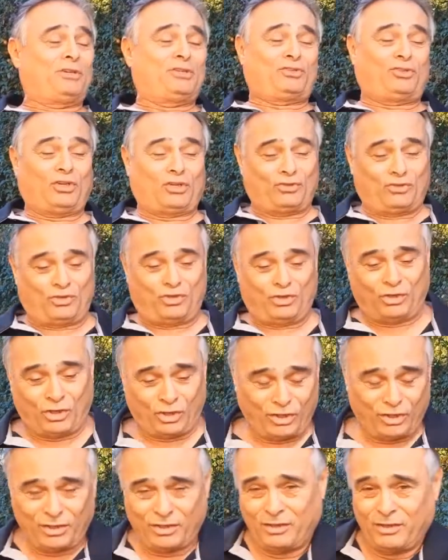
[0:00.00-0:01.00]
He says,
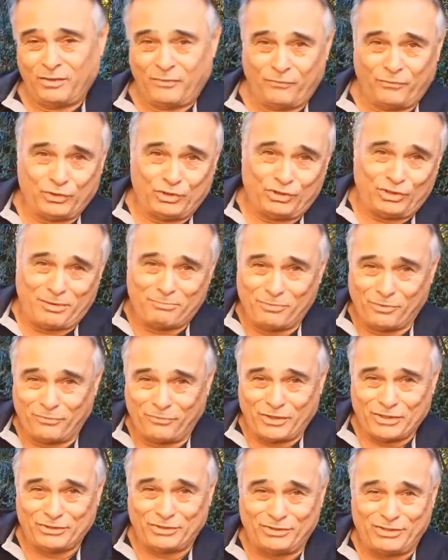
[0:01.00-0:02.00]
for some
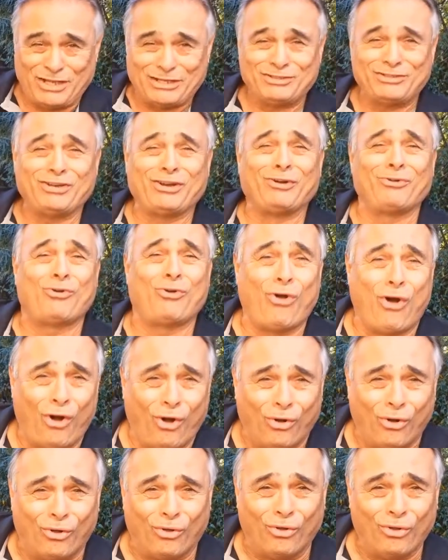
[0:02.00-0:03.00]
of us, that's our
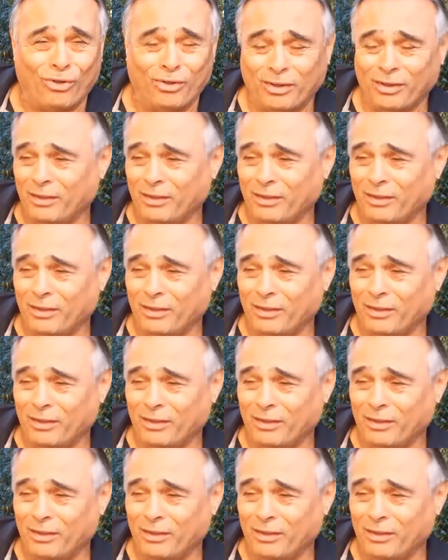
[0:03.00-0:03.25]
goal.